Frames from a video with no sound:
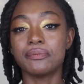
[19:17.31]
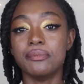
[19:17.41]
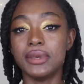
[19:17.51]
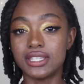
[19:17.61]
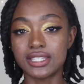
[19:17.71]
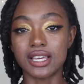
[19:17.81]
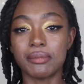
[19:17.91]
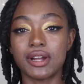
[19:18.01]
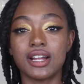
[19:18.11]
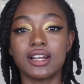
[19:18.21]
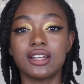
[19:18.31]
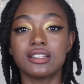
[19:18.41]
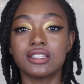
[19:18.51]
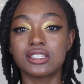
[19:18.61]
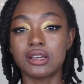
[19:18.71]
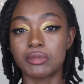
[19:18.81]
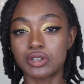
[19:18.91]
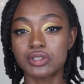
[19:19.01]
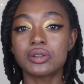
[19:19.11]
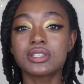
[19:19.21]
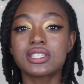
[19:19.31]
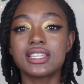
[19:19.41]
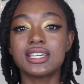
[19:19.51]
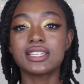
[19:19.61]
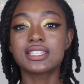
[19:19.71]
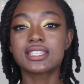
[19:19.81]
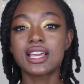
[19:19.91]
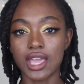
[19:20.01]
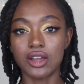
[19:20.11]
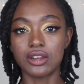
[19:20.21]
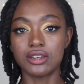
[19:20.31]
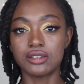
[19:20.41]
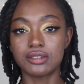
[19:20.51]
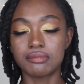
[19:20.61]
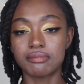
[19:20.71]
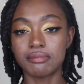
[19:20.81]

midsummer, the summer solstice, and